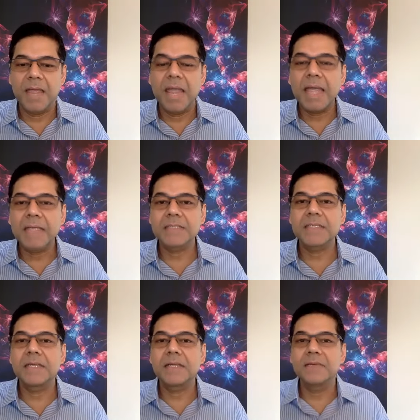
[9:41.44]
has
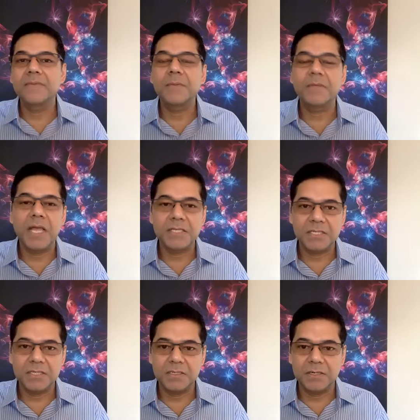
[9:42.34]

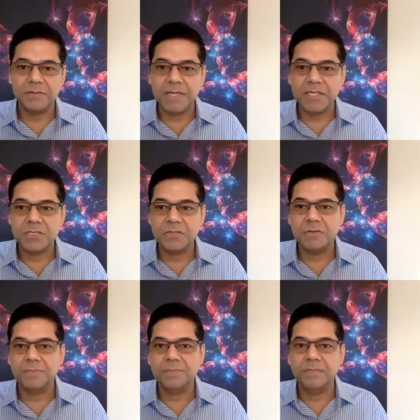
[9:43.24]
Fibonacci
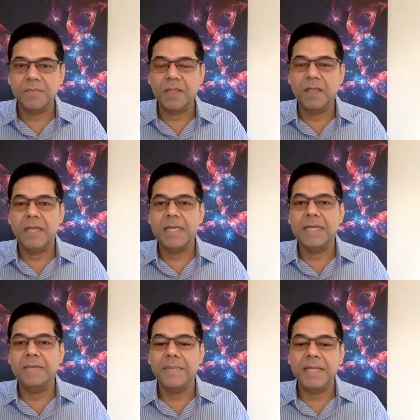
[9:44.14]
ratio
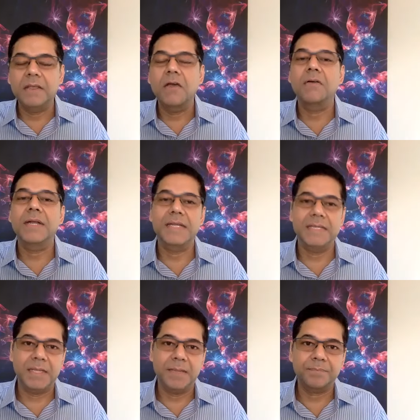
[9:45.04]
encoded
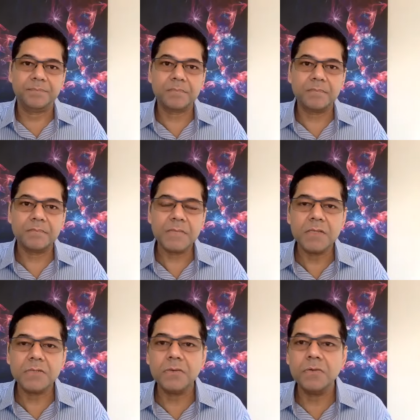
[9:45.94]
in them.
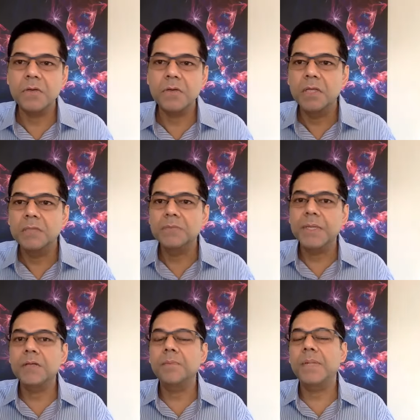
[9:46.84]
So
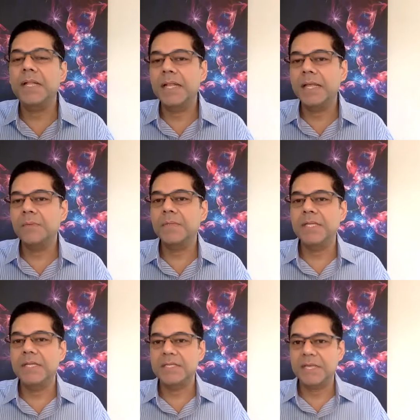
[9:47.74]
when you play with
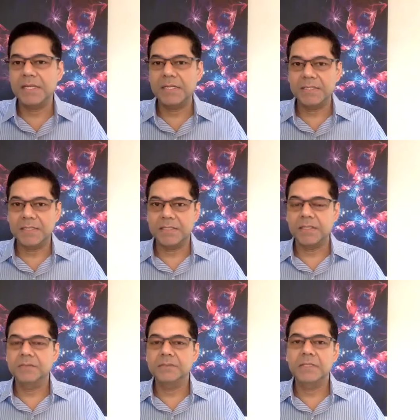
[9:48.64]
these energies,
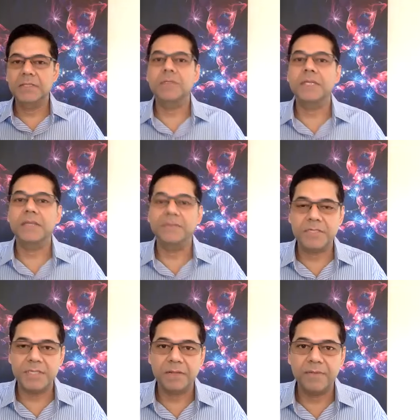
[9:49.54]
you will give
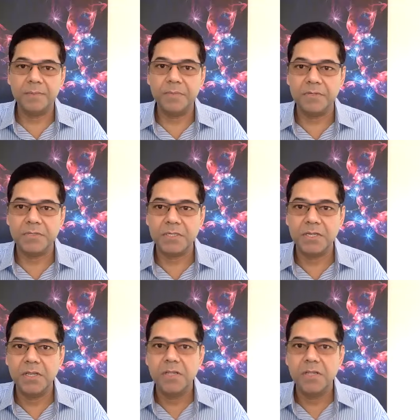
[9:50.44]
yourself a boost.